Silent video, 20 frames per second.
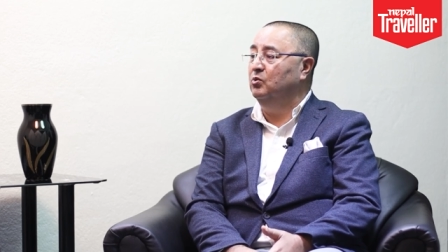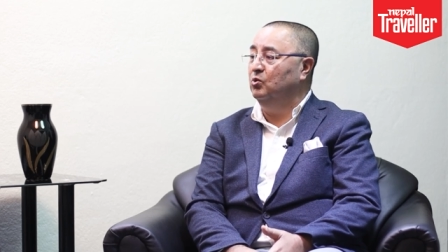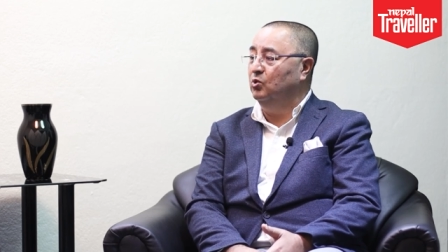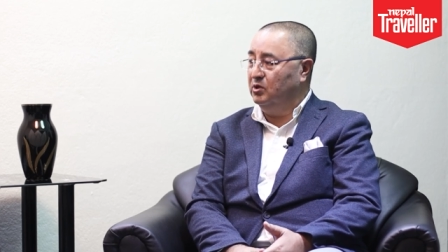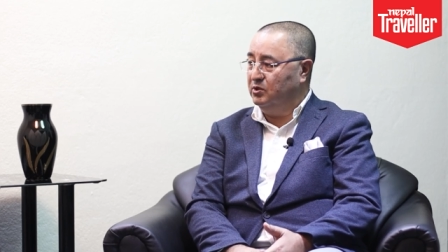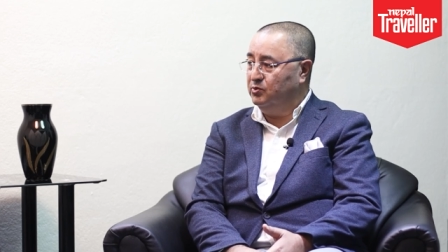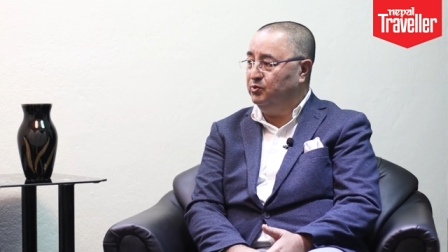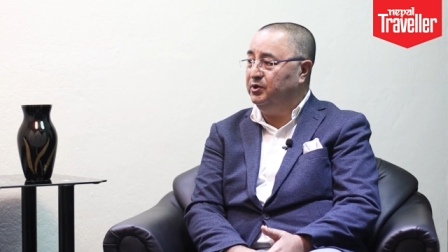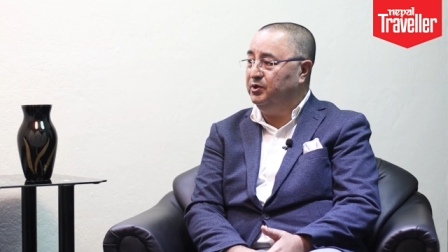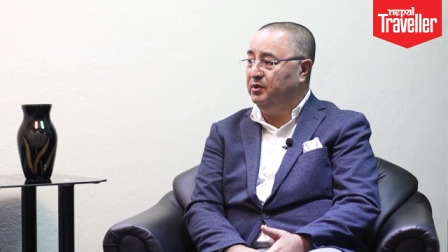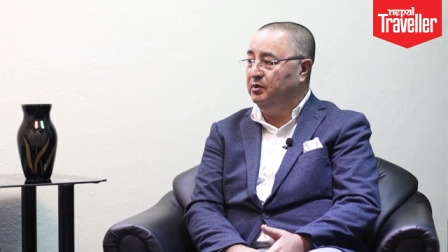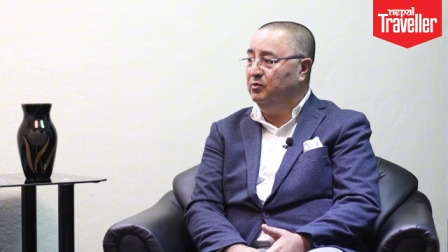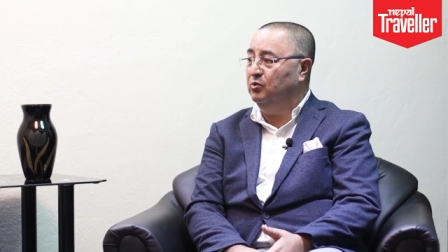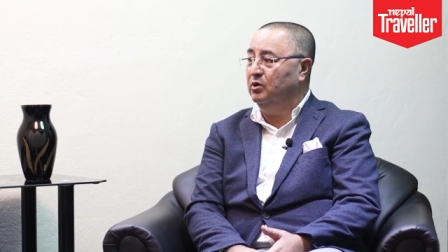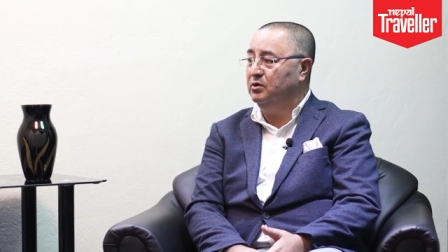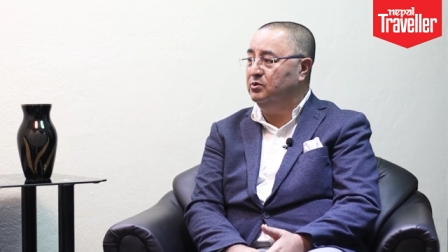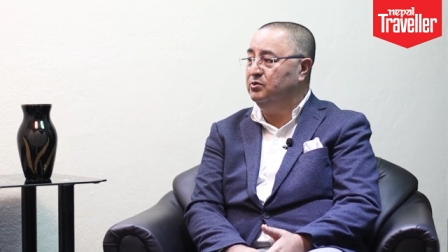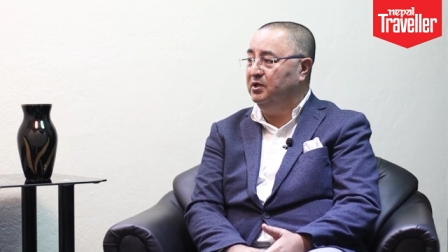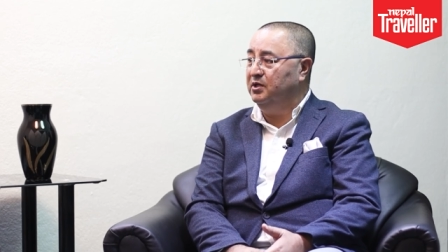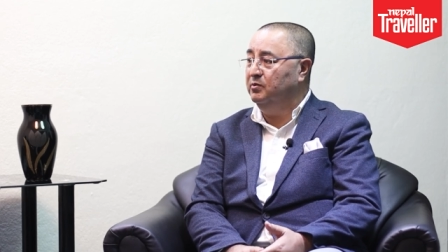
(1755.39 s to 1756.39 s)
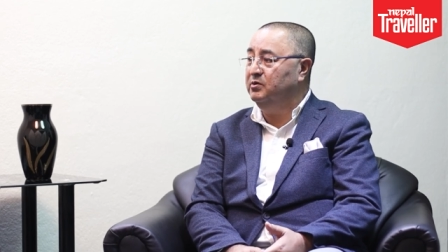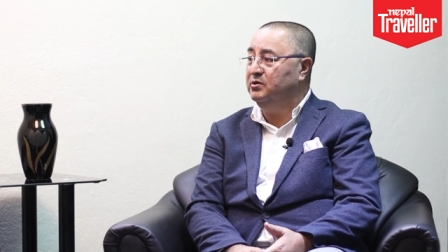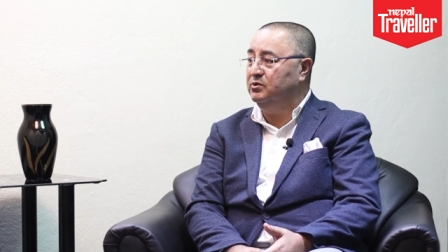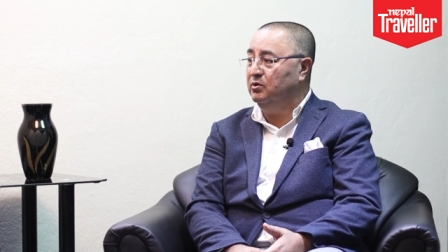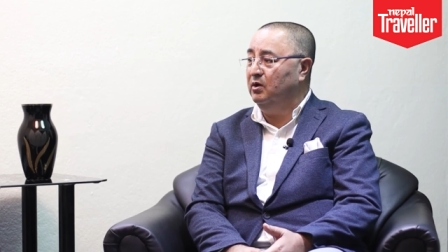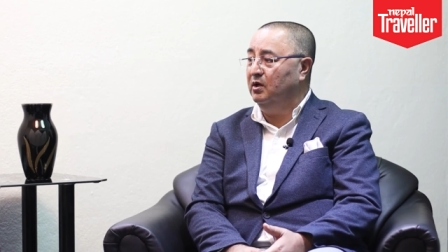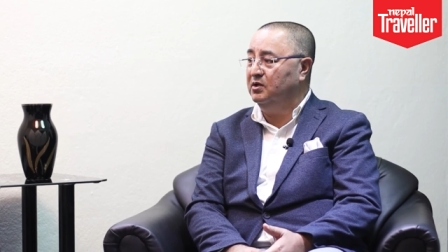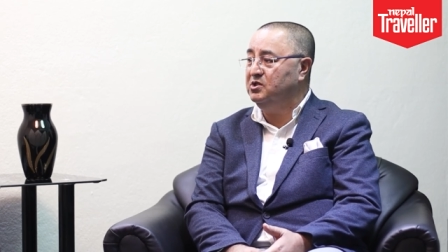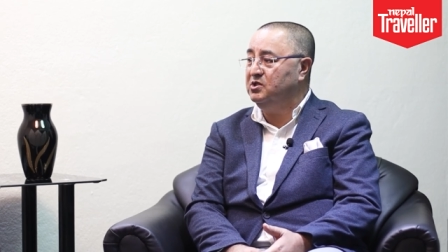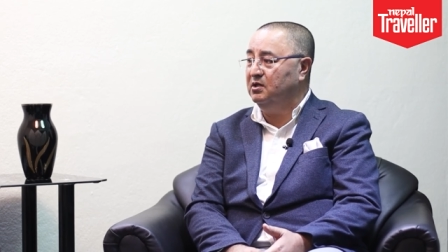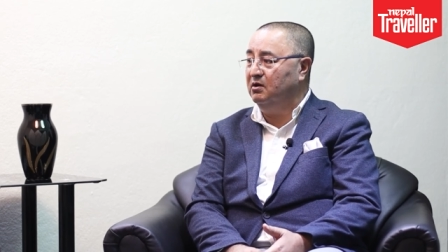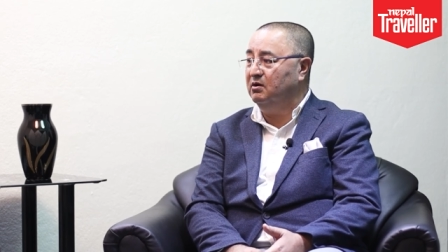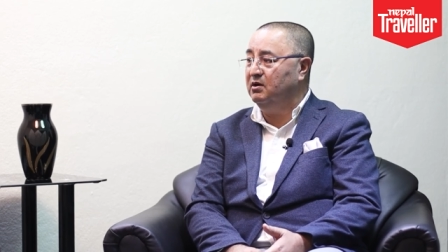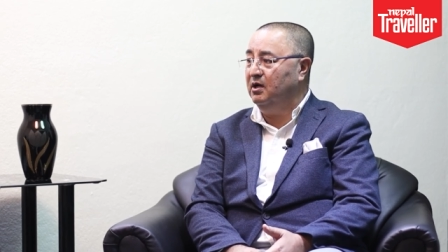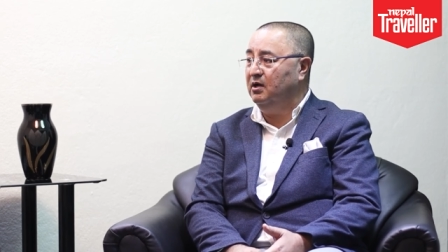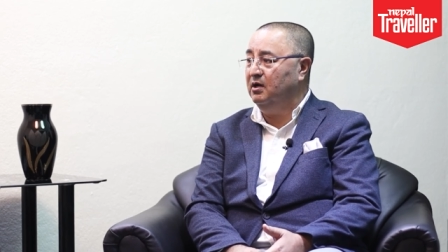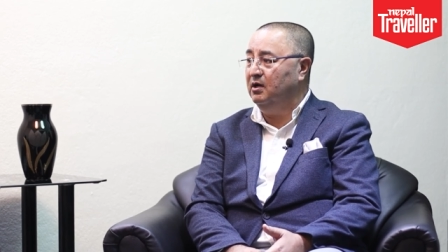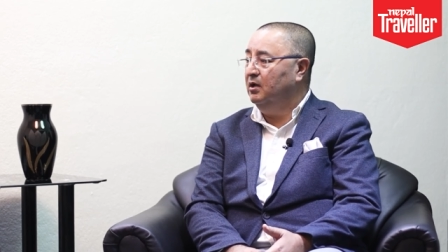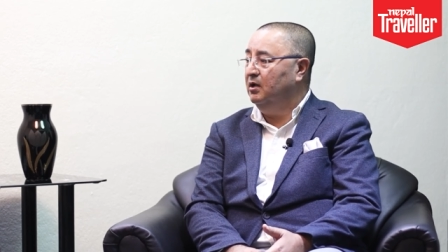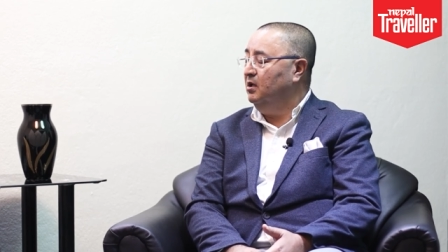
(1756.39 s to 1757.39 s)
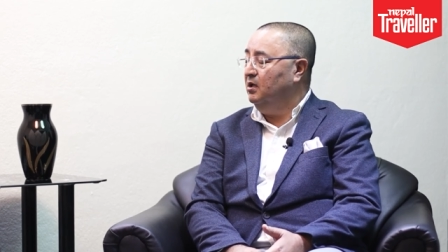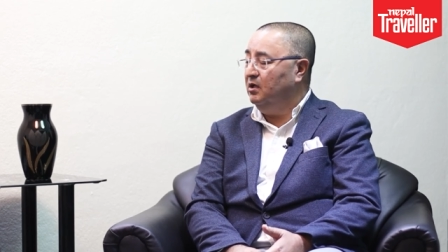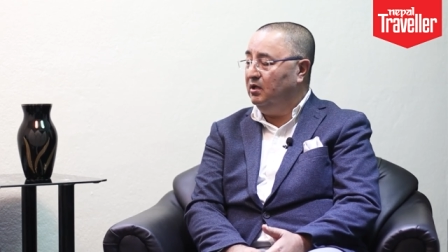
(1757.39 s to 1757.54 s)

what we want to give it to our children.